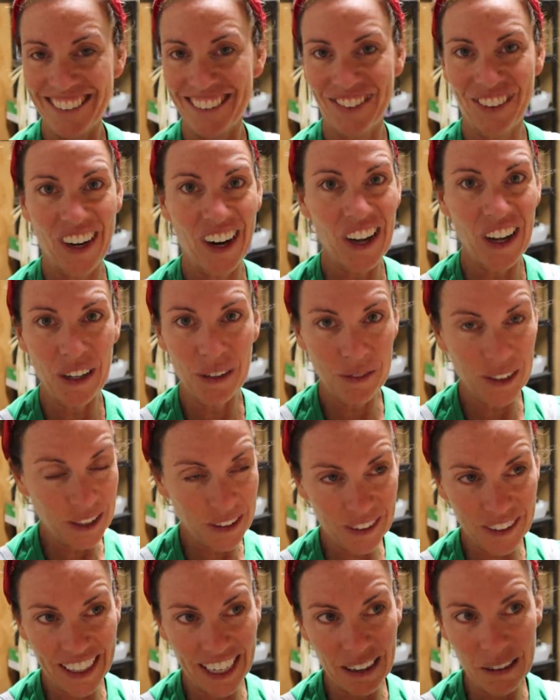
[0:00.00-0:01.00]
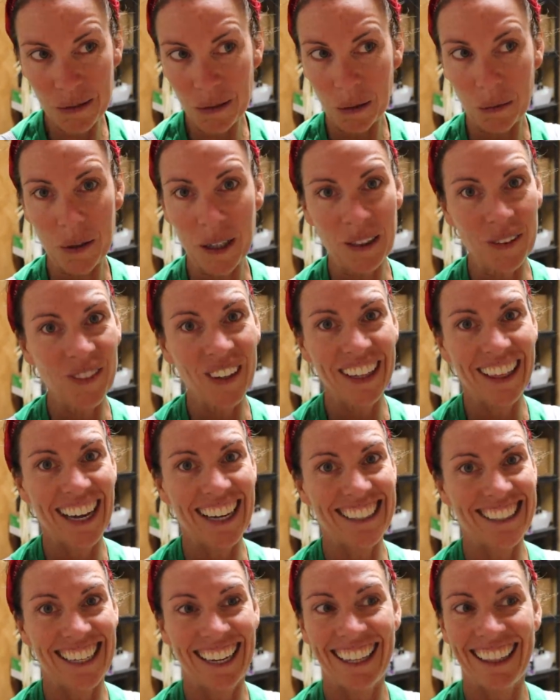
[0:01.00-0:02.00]
for all of you that were with me
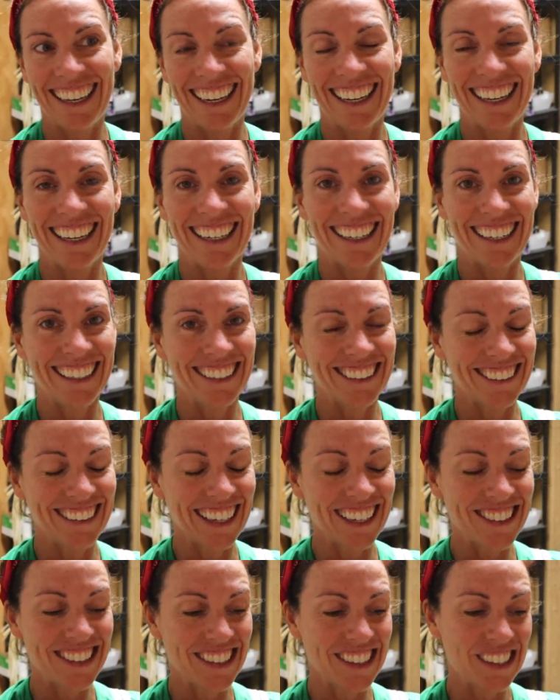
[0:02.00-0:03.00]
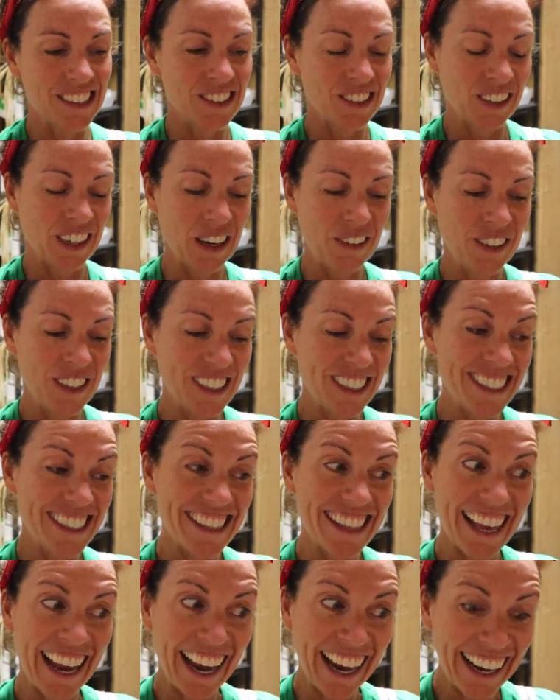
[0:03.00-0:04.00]
that day that I hit 100,000 subscribers,
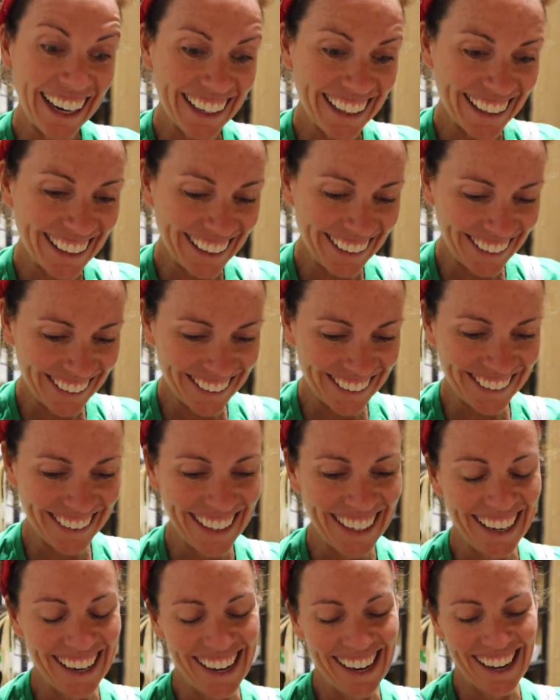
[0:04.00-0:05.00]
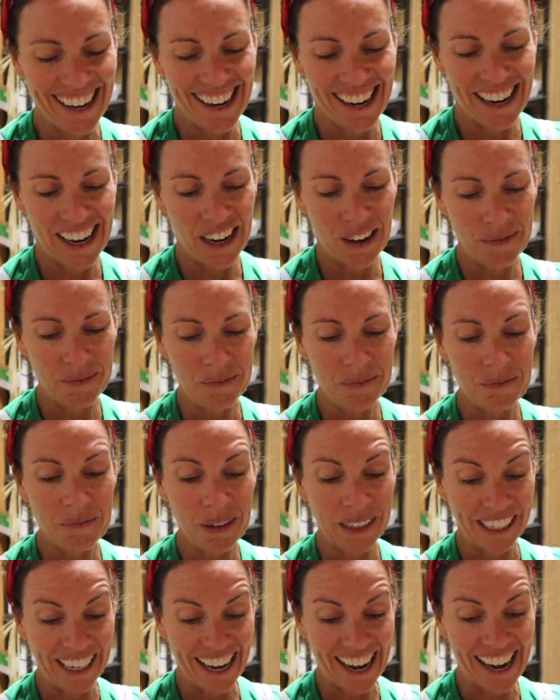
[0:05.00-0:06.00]
thank you.
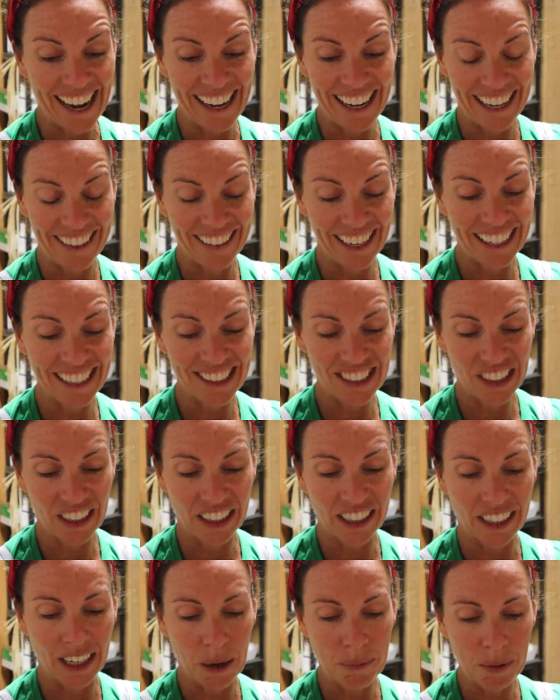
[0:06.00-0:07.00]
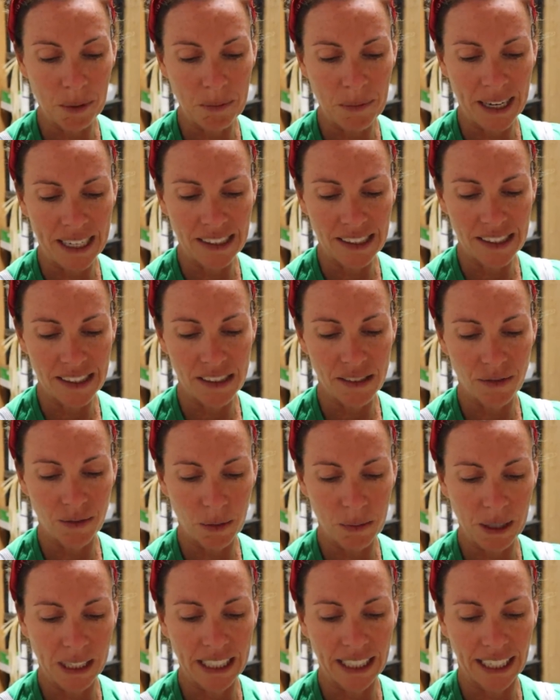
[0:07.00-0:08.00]
But yeah, and then it took a couple months
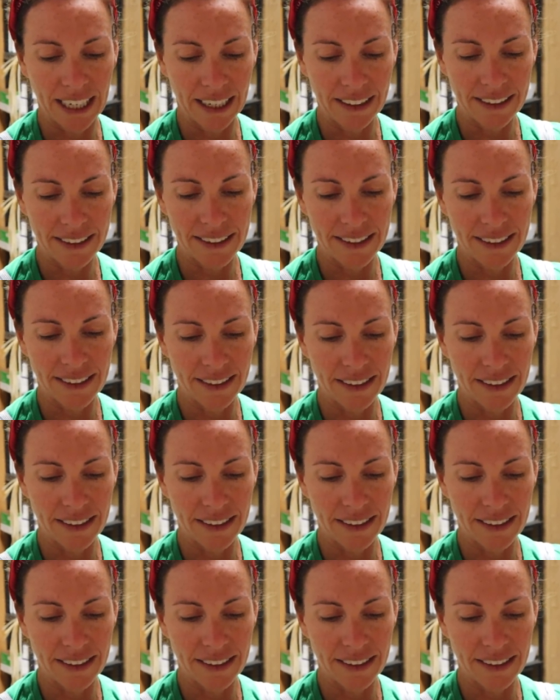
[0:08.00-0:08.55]
for me to get